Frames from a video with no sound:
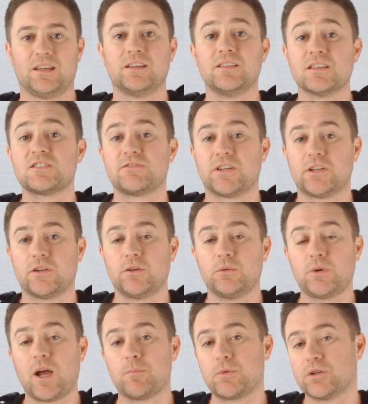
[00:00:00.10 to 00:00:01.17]
In this
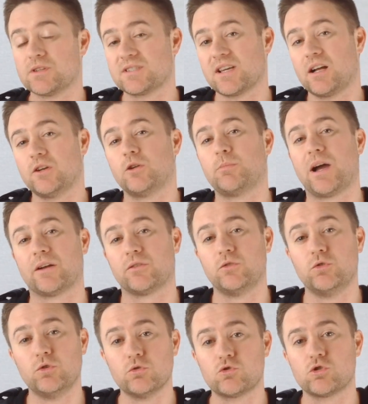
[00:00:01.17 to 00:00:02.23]
video, I'm going to tell you about
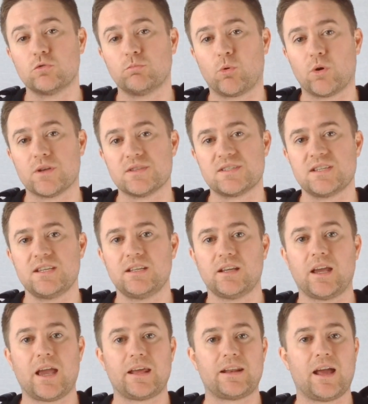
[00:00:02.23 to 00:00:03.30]
neutral buoyancy
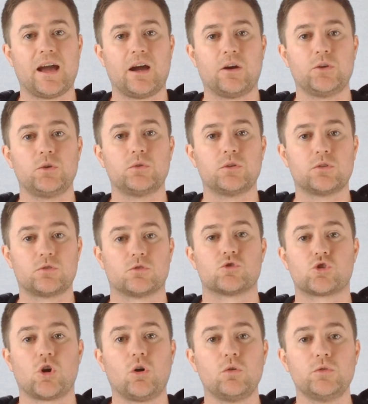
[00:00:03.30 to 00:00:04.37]
and how you can
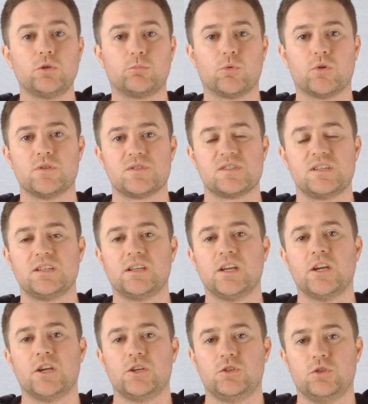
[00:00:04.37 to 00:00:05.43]
control your buoyancy
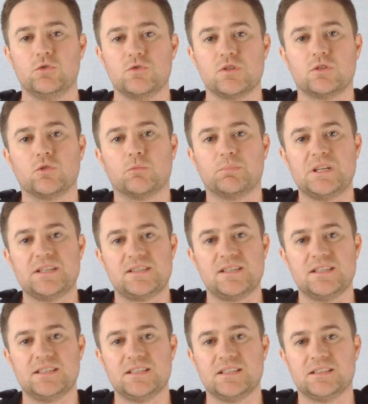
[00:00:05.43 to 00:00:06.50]
using your
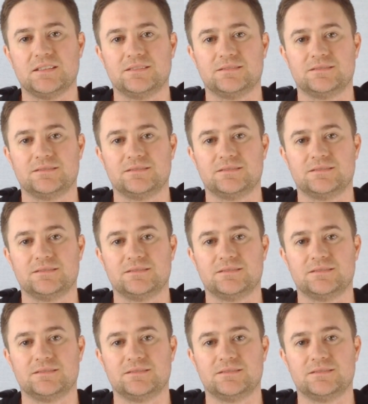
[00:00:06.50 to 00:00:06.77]
BCD.